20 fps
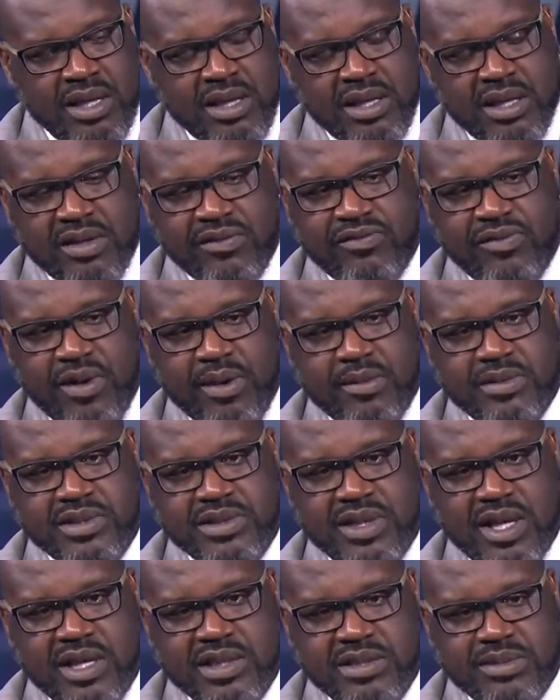His family
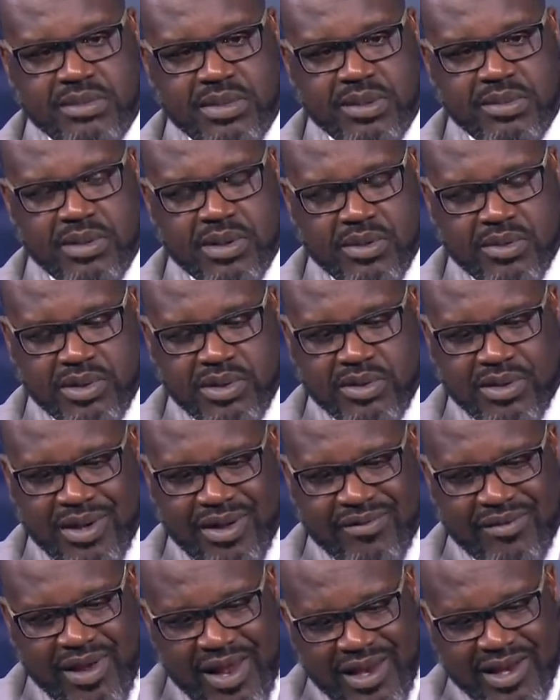was nice to me. But when you
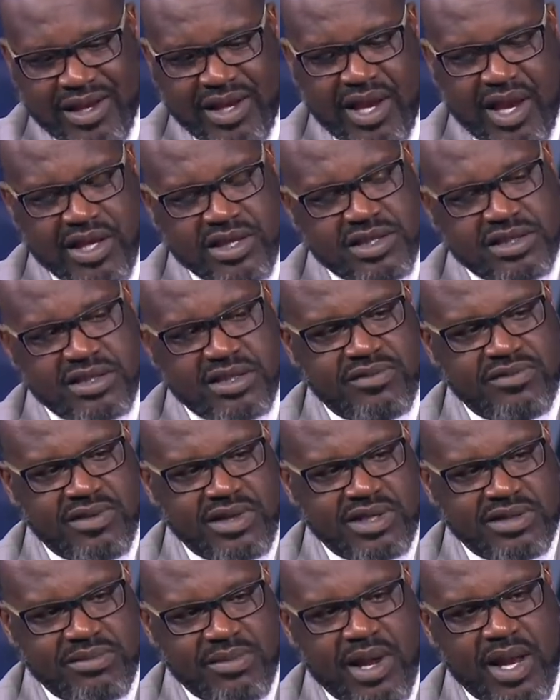have allegations of
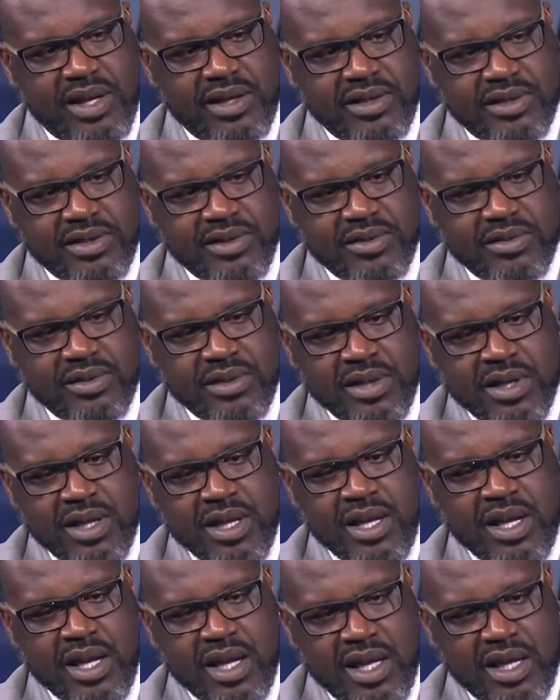this magnitude,
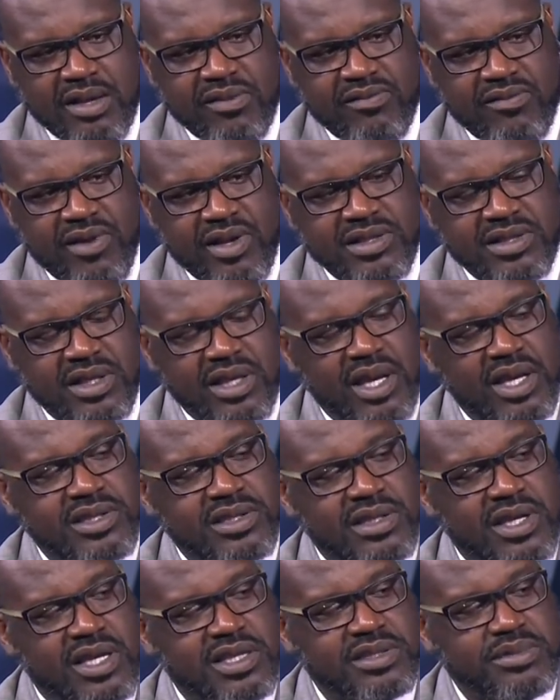an
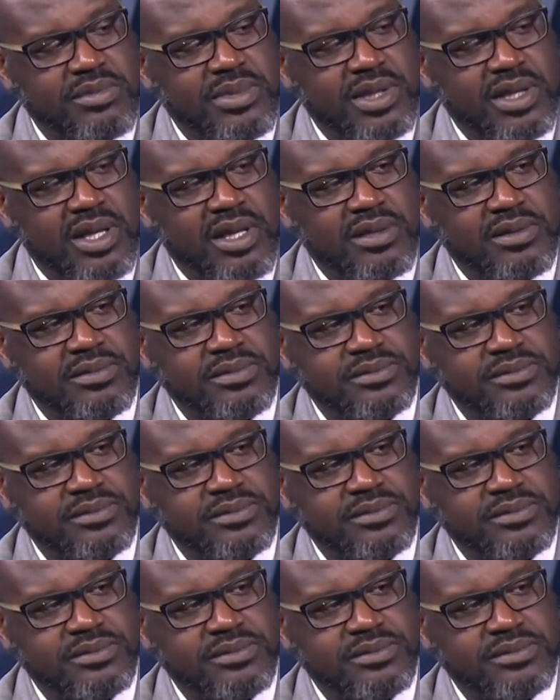investigation has to be done.